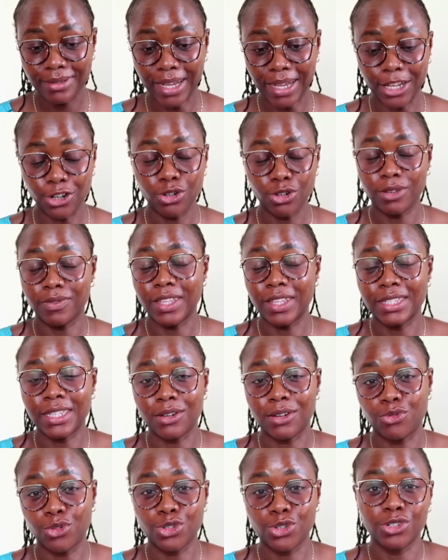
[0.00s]
I don't know if that's
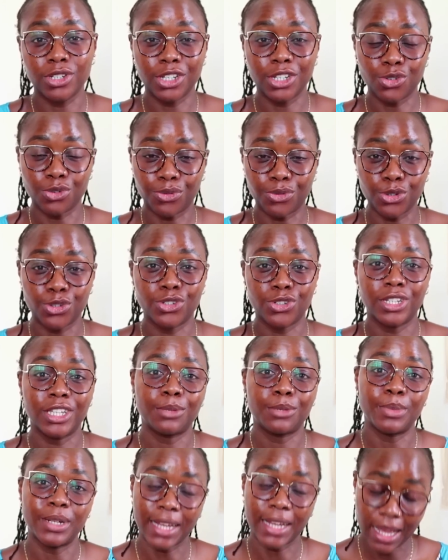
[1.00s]
unfortunate or
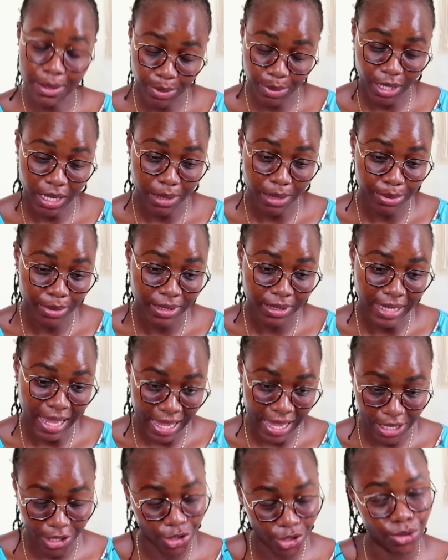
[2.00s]
fortunate, but happy couples
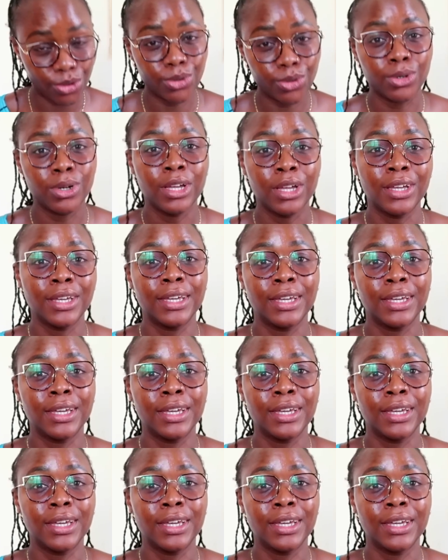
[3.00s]
argue.